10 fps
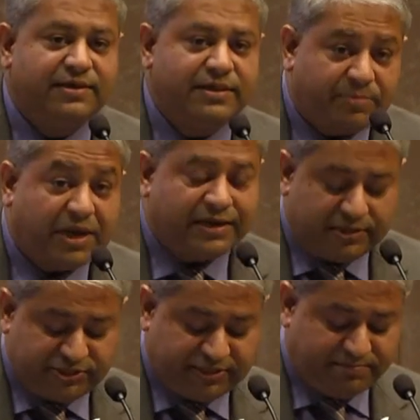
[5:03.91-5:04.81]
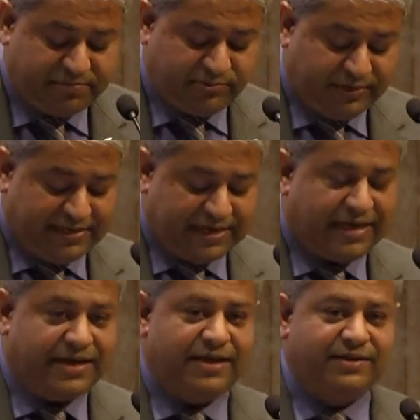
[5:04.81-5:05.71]
The partnership between
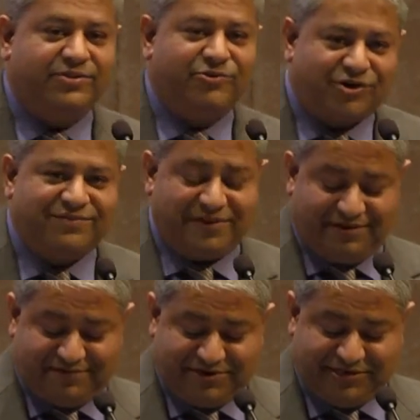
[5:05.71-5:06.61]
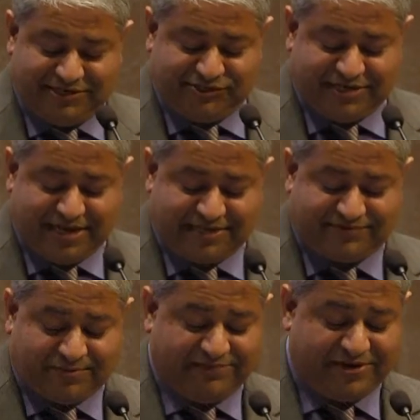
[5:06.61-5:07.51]
Thailand and the Rockefeller Foundation has,
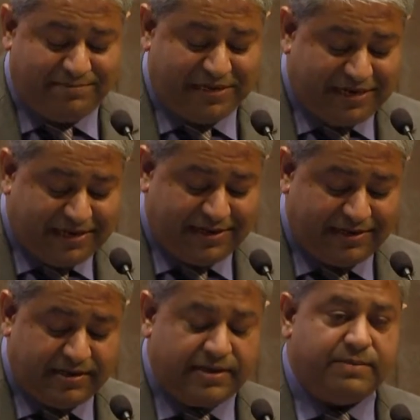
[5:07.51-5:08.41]
from the very beginning,